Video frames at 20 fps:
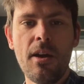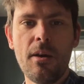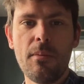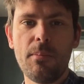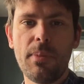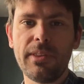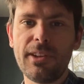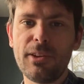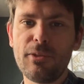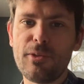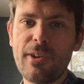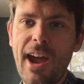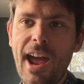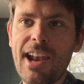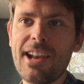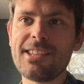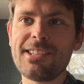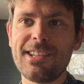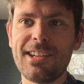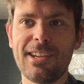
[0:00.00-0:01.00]
But the
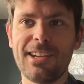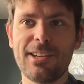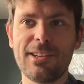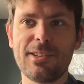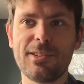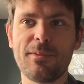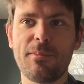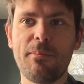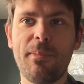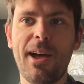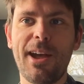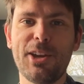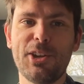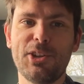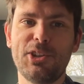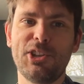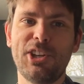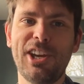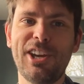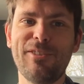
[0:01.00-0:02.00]
reality is my
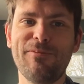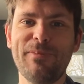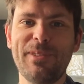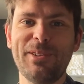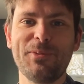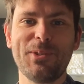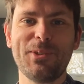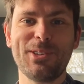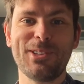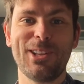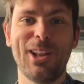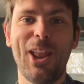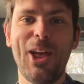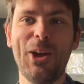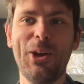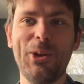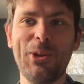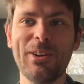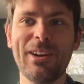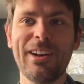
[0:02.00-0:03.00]
achievement was
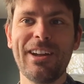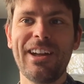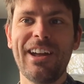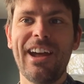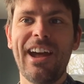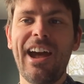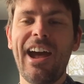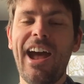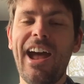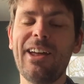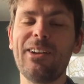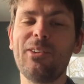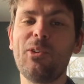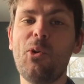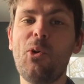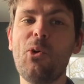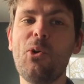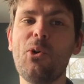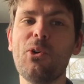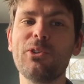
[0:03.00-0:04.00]
low
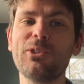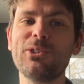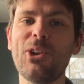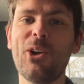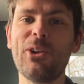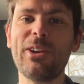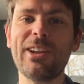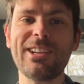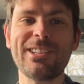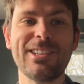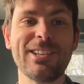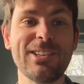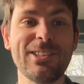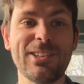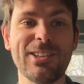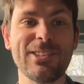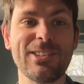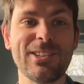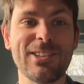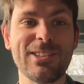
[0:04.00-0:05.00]
or
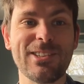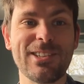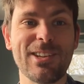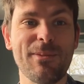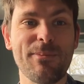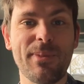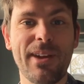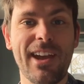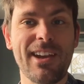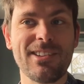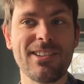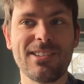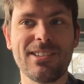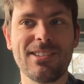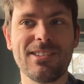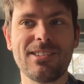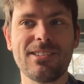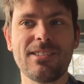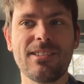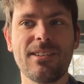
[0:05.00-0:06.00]
non-existent in some
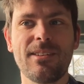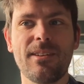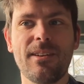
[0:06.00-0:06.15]
cases.